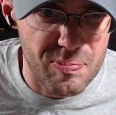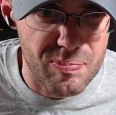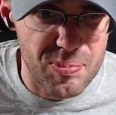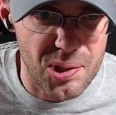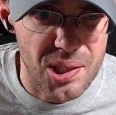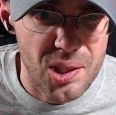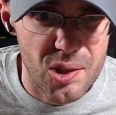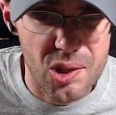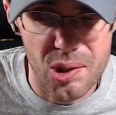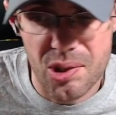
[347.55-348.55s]

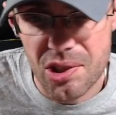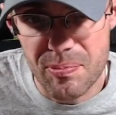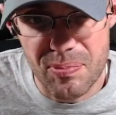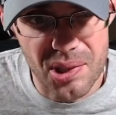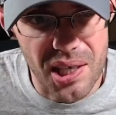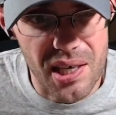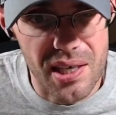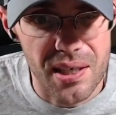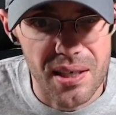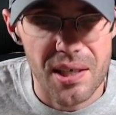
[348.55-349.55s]
Bloodthirst Blade,
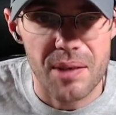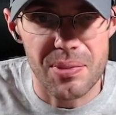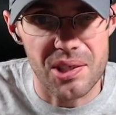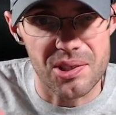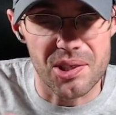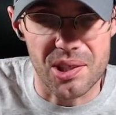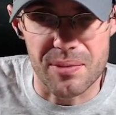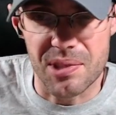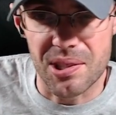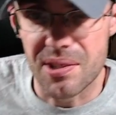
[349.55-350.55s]
because you're going to
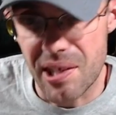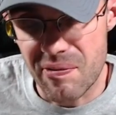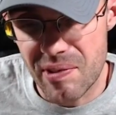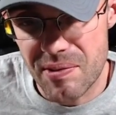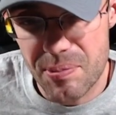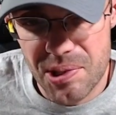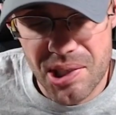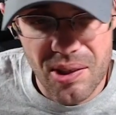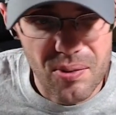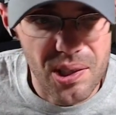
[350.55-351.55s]
be under that
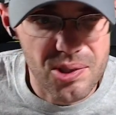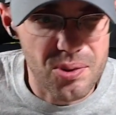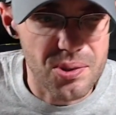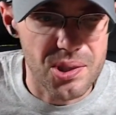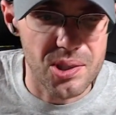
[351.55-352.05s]
50% threshold.